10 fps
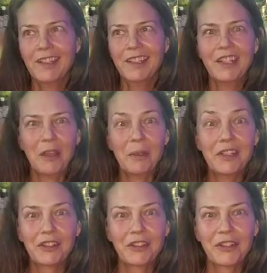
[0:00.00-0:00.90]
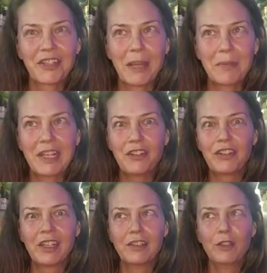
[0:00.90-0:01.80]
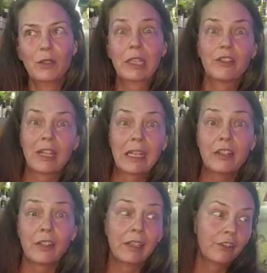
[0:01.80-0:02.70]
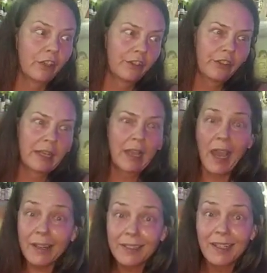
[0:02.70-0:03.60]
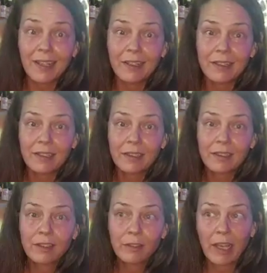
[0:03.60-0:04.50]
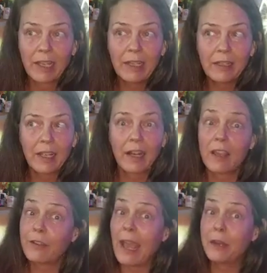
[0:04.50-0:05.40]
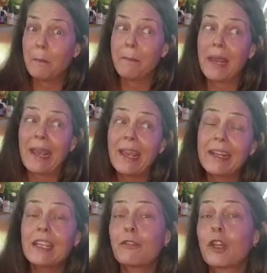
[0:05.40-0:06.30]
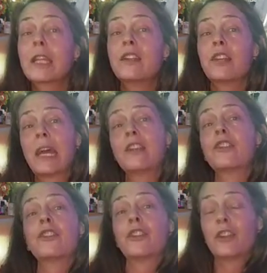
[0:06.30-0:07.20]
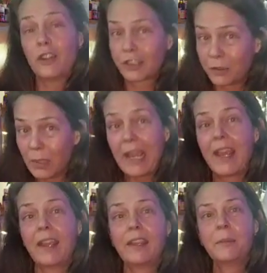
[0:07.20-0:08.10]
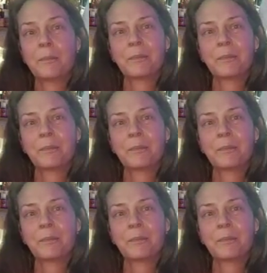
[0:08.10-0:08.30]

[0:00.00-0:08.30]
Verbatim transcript: you know, eternal damnation. You can change it, just like I did, right? And I've had many freaking tests along the way